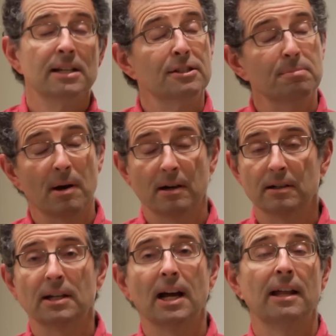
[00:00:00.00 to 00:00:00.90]

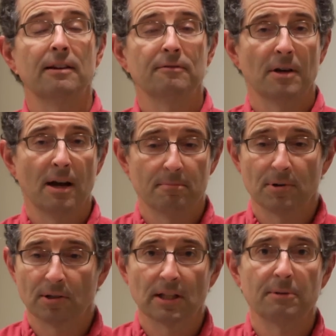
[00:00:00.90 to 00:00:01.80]
Spark out of uh,
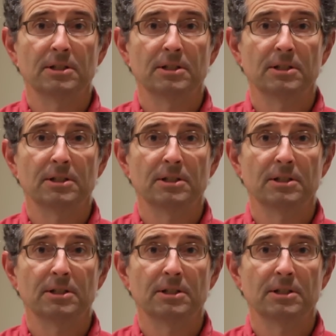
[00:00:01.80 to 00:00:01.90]
Berkeley,